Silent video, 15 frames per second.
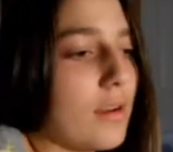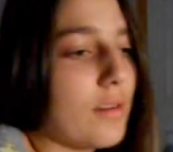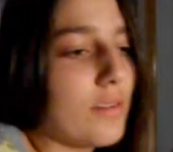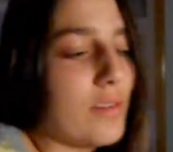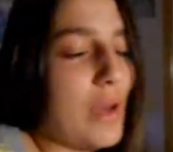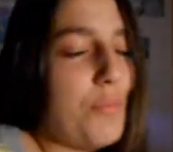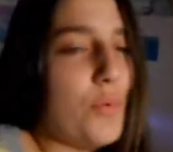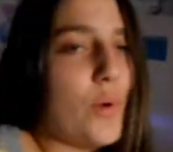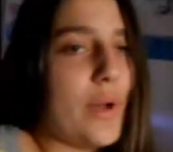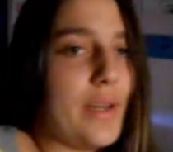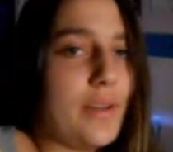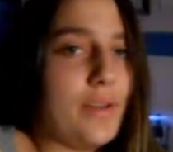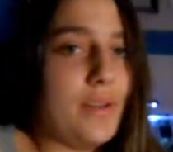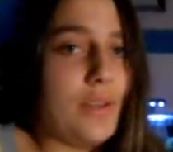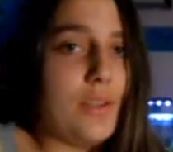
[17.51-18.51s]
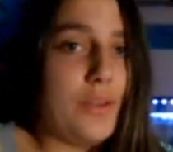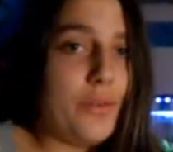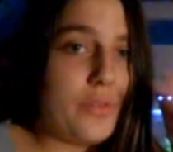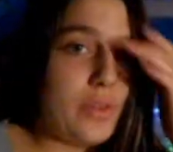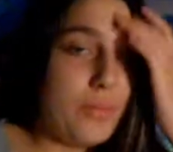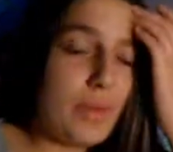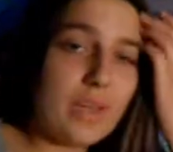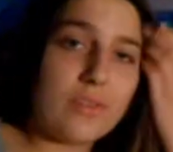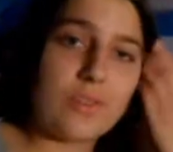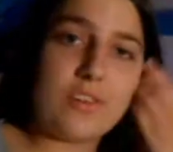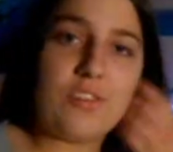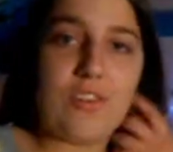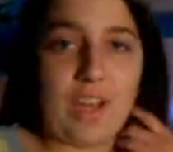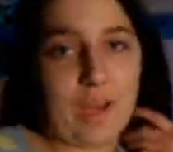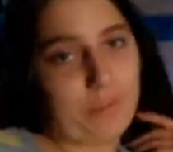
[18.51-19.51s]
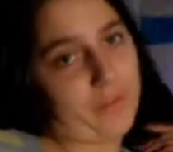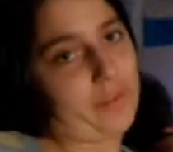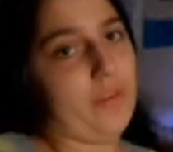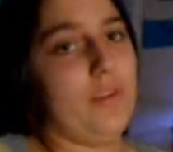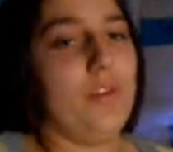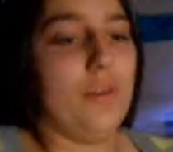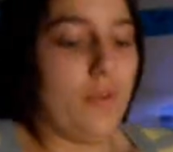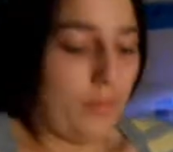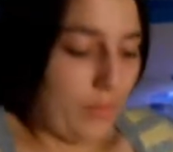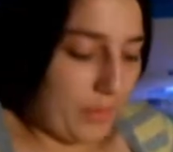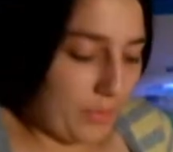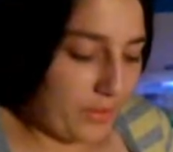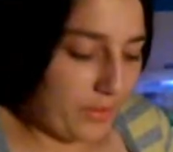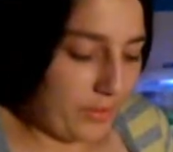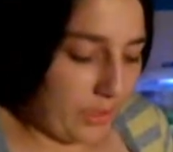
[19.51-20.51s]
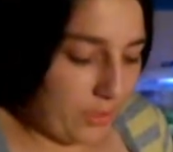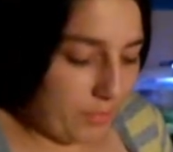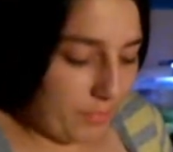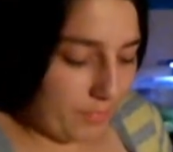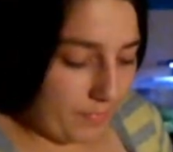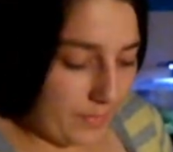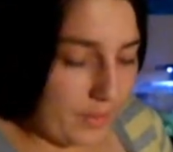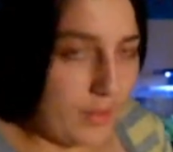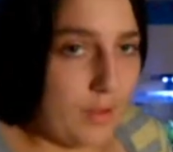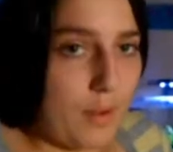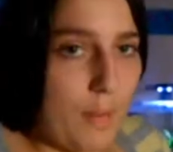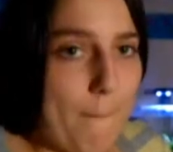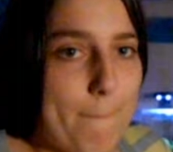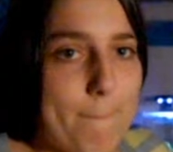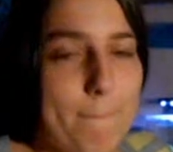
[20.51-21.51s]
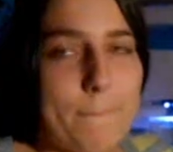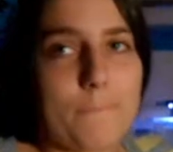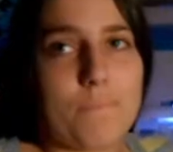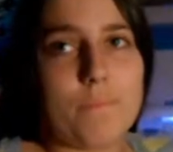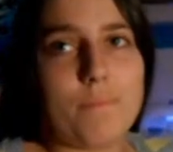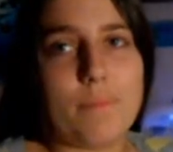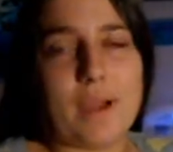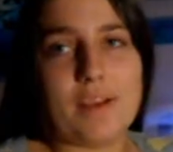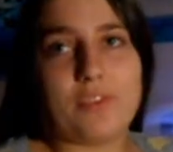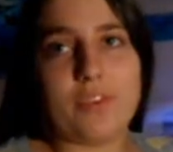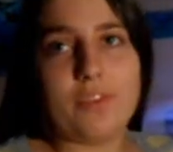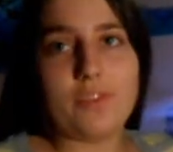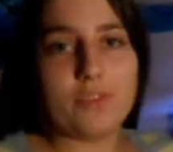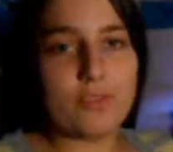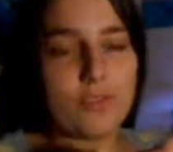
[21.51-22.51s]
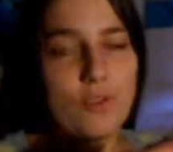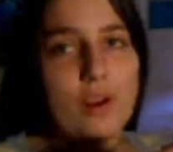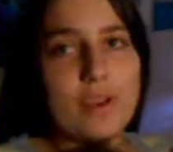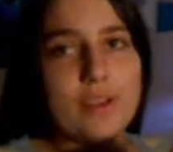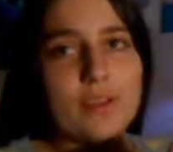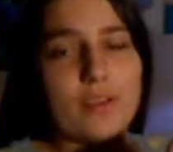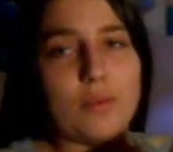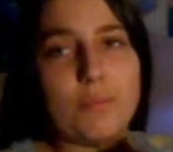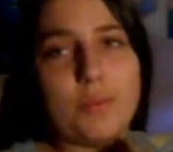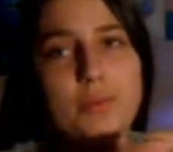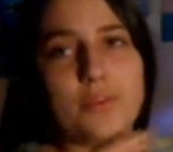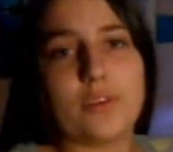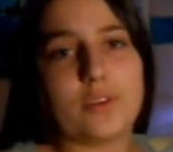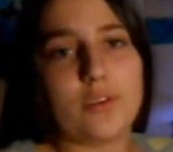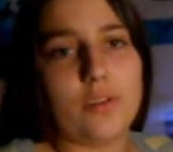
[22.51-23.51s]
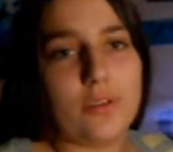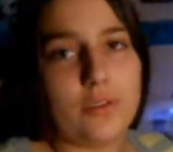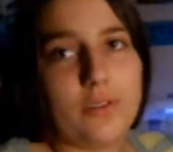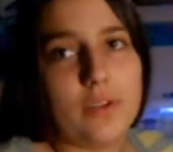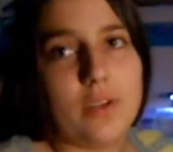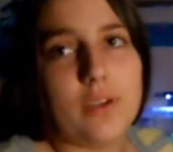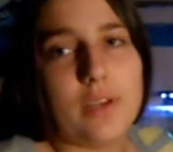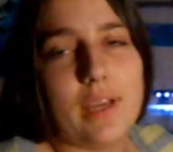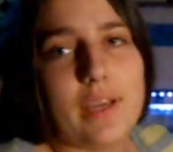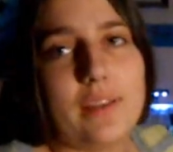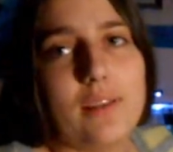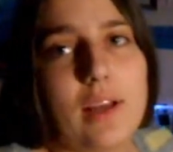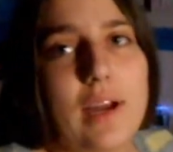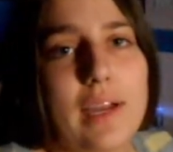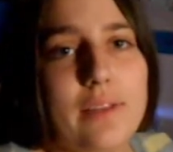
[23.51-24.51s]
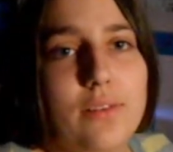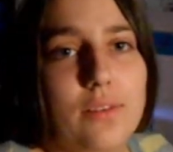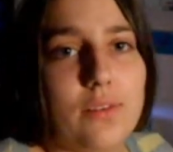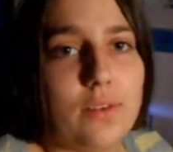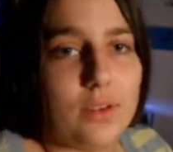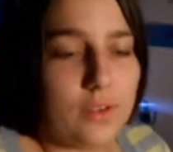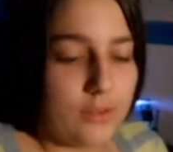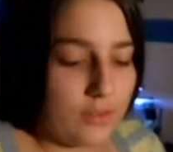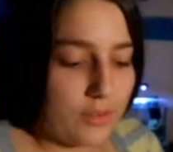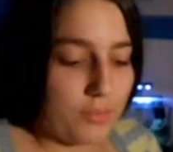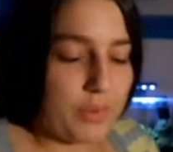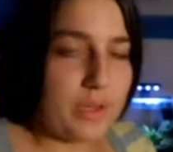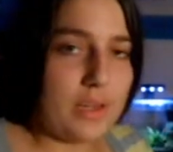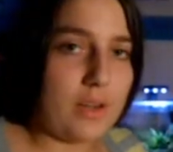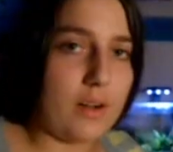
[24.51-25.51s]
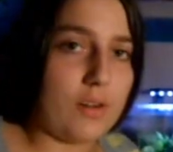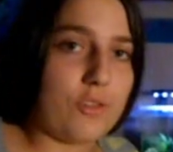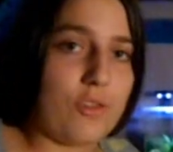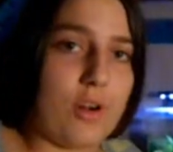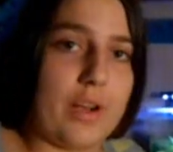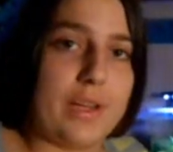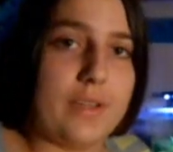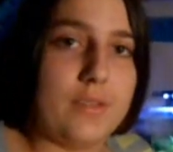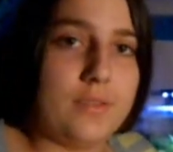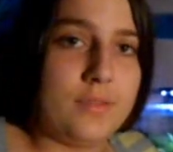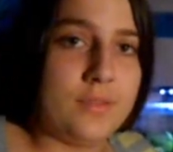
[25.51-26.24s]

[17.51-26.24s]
Step 1. Using basic shapes. We will start by just drawing simple circles and lines to begin our drawing.